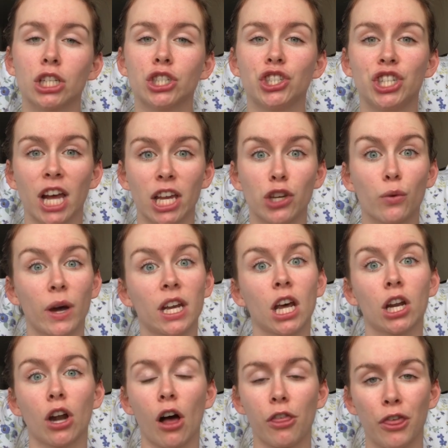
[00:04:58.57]
genuine
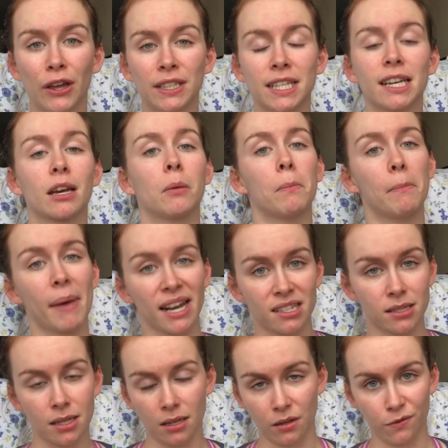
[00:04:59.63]
and authentic
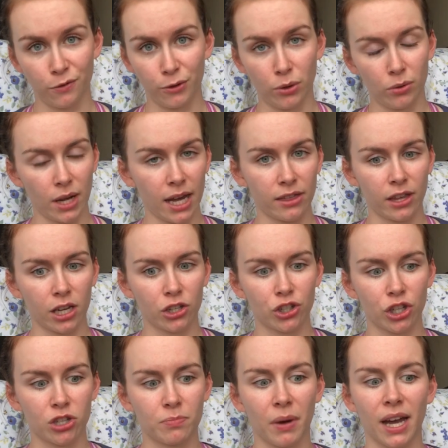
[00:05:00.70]
Mexican food. I think
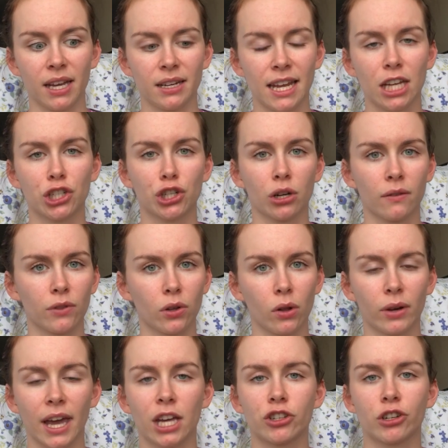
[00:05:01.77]
just by nature of the
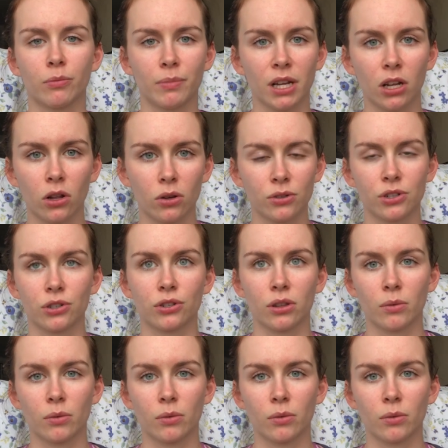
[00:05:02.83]
location being closer to the